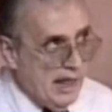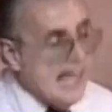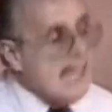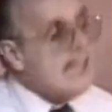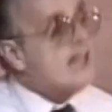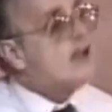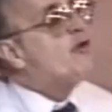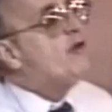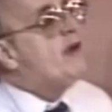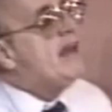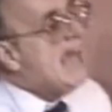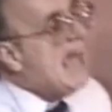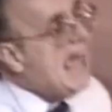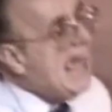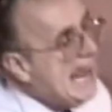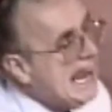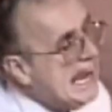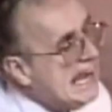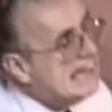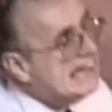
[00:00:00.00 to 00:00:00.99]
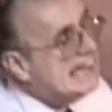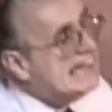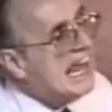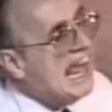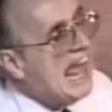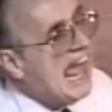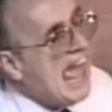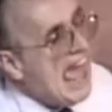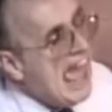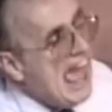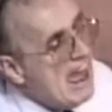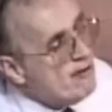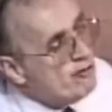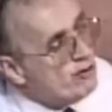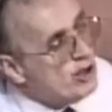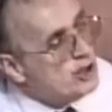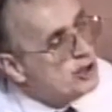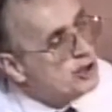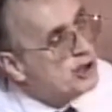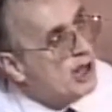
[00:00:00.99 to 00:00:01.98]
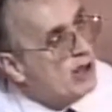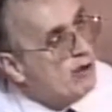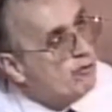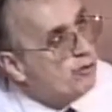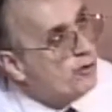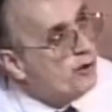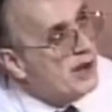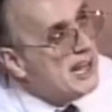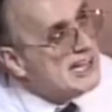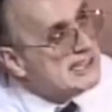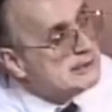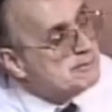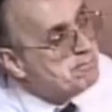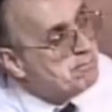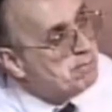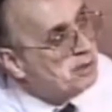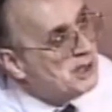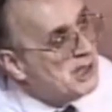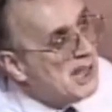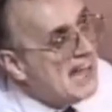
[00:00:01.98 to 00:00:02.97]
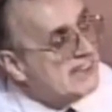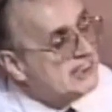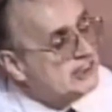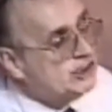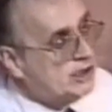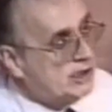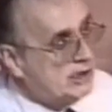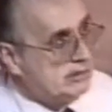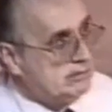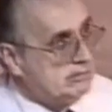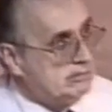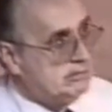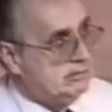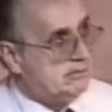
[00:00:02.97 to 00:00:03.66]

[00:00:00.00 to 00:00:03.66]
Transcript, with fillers: He created everything for his pleasure.